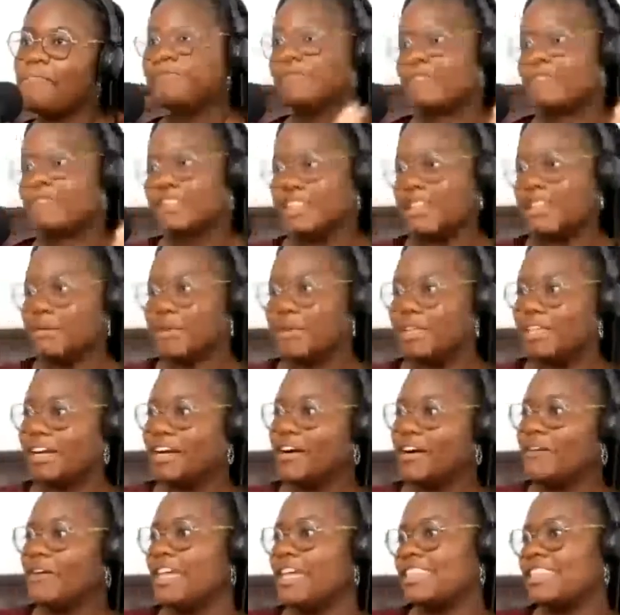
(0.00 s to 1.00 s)
here we
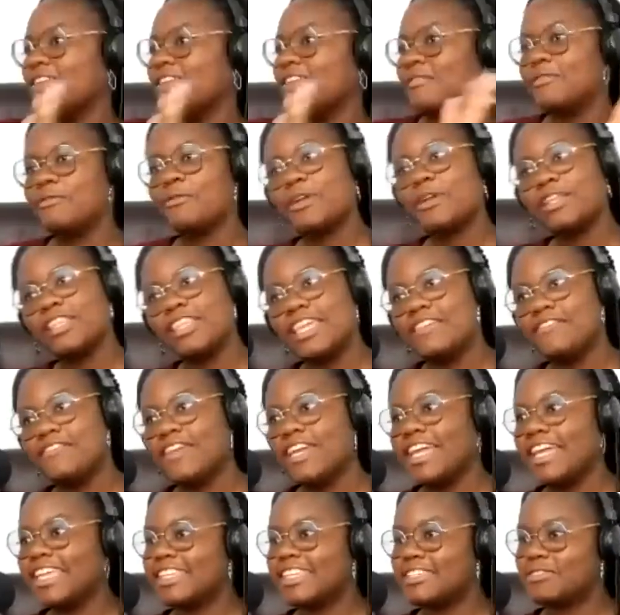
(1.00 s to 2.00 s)
go, and then we're
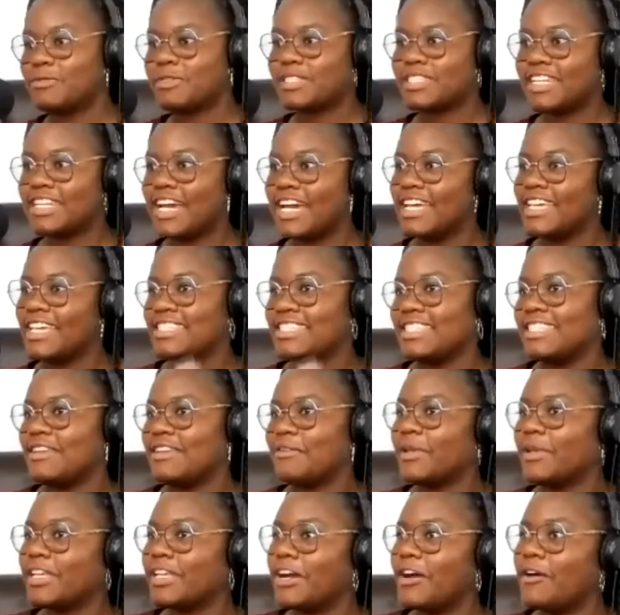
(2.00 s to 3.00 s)
leaving, this was nice, and here
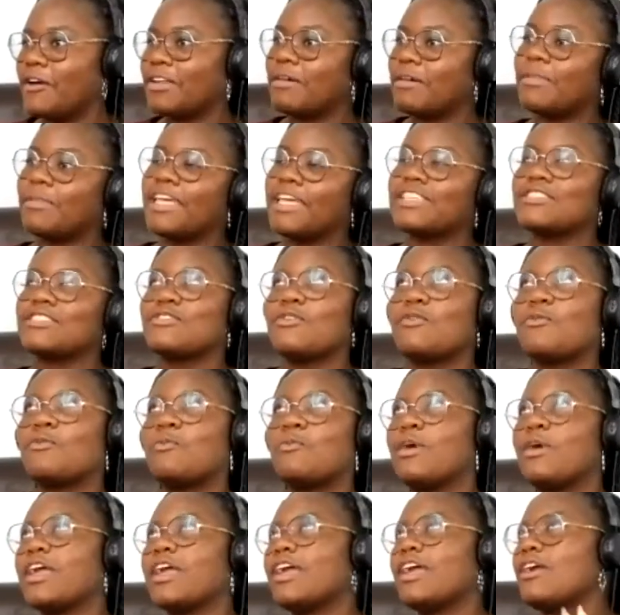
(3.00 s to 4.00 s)
we go. And I'm like, so
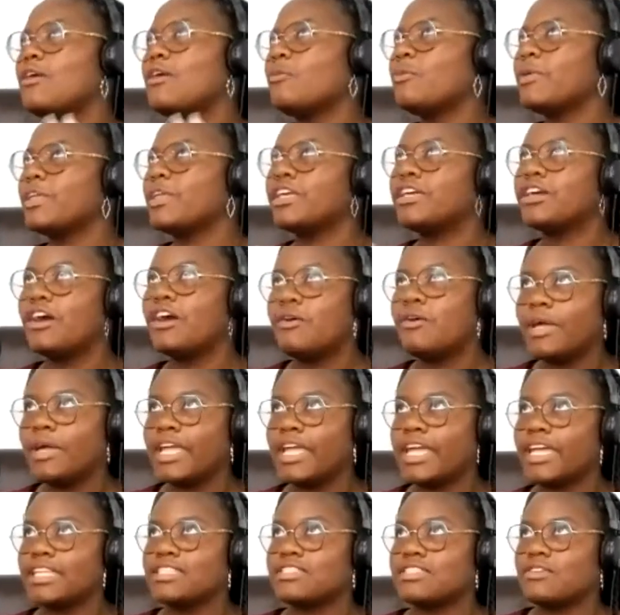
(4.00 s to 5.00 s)
where are we
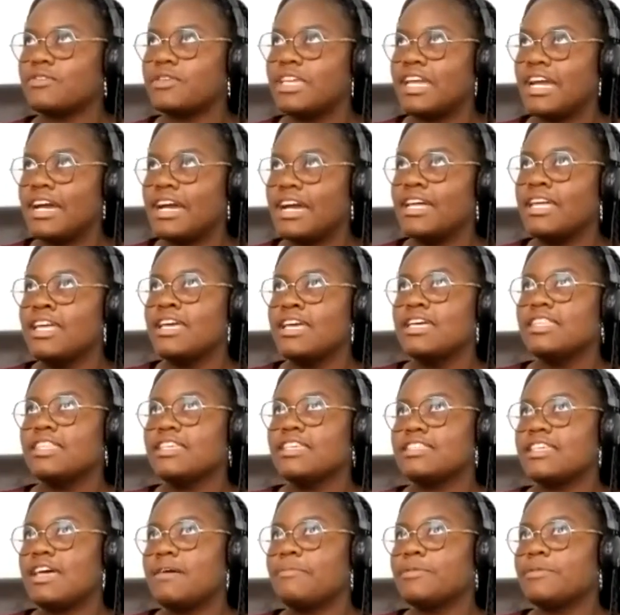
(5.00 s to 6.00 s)
going? And so yeah,
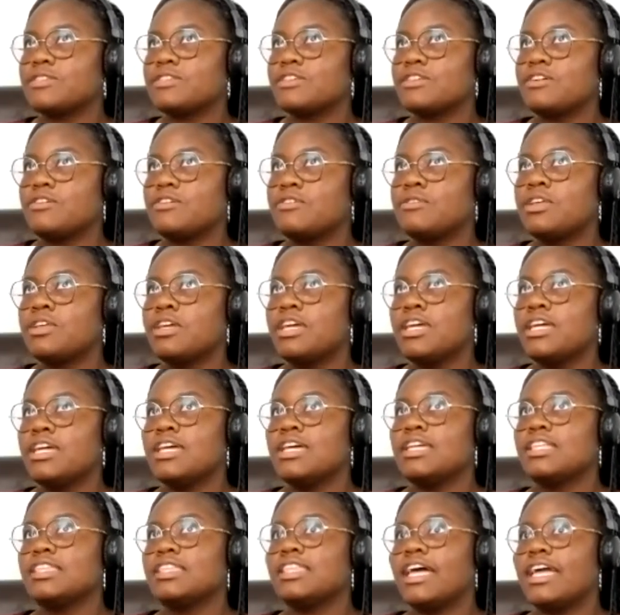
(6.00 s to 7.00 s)
this episode
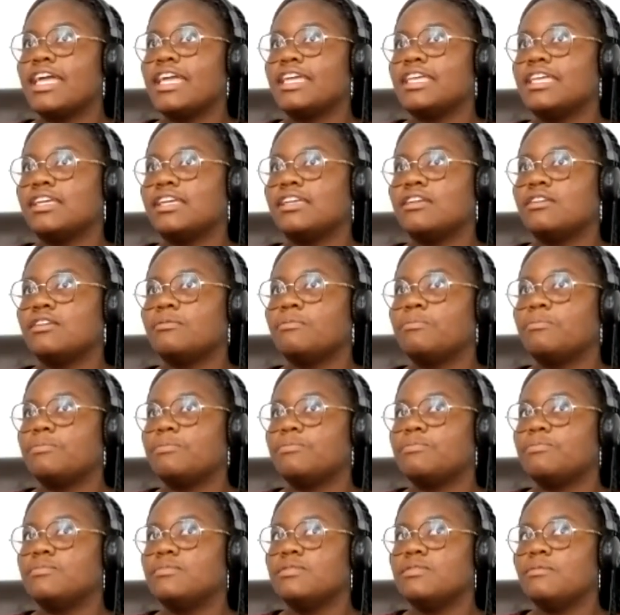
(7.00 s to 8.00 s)
like
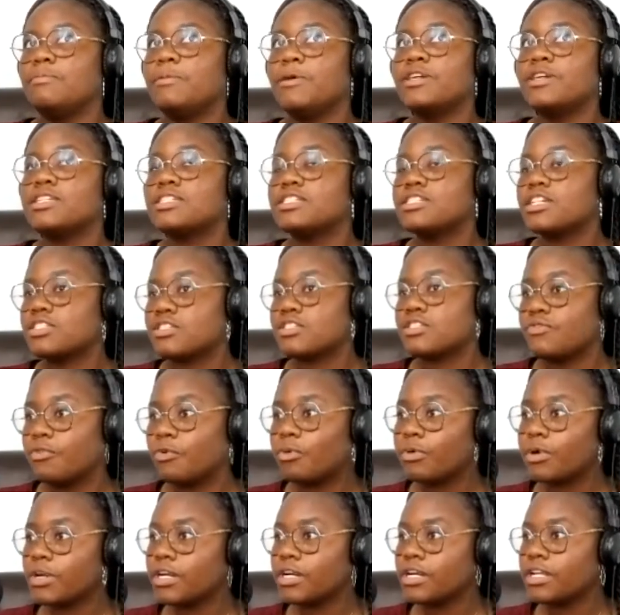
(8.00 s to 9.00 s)
pushed us
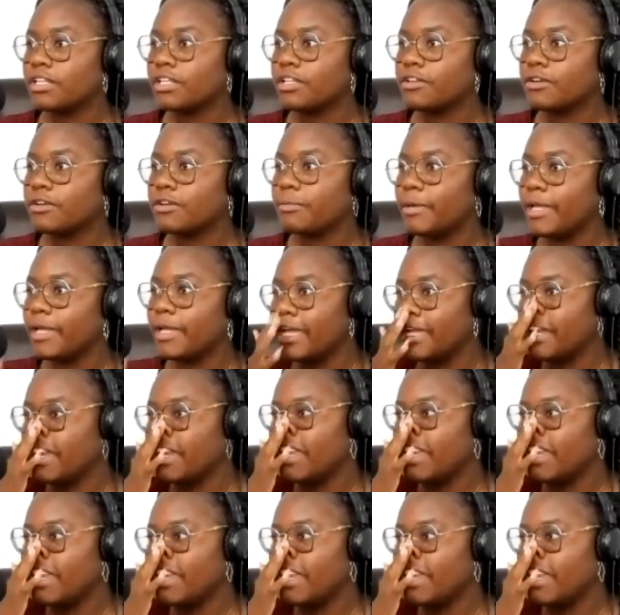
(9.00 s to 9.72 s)
forward a little bit,